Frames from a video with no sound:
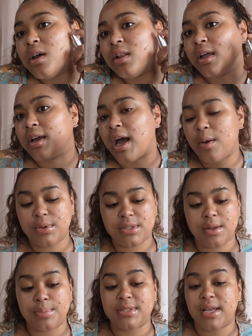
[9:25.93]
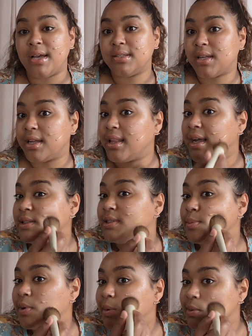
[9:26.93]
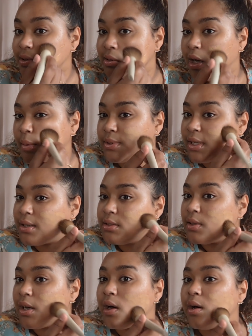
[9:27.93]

Like, I wasn't obsessed. I liked it, but I was not obsessed.